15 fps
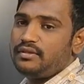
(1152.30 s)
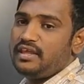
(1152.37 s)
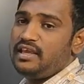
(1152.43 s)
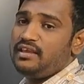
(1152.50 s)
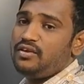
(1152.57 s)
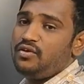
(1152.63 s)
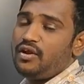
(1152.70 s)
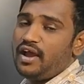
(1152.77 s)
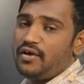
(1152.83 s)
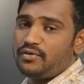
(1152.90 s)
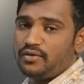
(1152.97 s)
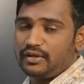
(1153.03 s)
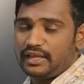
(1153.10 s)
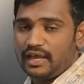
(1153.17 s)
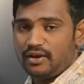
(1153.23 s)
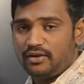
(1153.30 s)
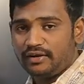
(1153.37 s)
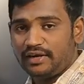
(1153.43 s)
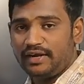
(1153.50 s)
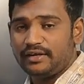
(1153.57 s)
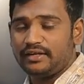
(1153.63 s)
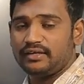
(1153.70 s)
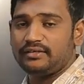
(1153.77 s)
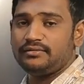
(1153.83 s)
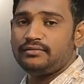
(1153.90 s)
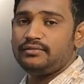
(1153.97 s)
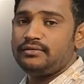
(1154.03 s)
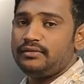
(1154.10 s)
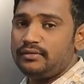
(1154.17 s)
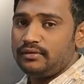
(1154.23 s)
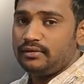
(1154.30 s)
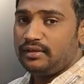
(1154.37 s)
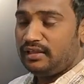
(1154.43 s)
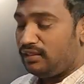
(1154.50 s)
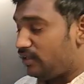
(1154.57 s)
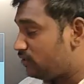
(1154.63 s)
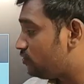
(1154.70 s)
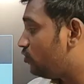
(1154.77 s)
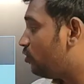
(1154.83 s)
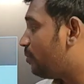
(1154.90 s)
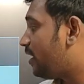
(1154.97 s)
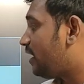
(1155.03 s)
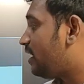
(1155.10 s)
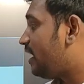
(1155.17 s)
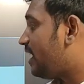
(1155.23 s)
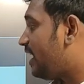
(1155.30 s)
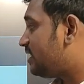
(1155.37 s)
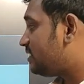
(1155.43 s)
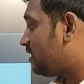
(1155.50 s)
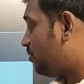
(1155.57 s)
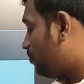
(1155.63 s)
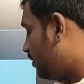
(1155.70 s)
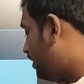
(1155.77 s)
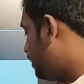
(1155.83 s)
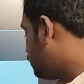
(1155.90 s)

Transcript: thing you have to calculate in this numerical example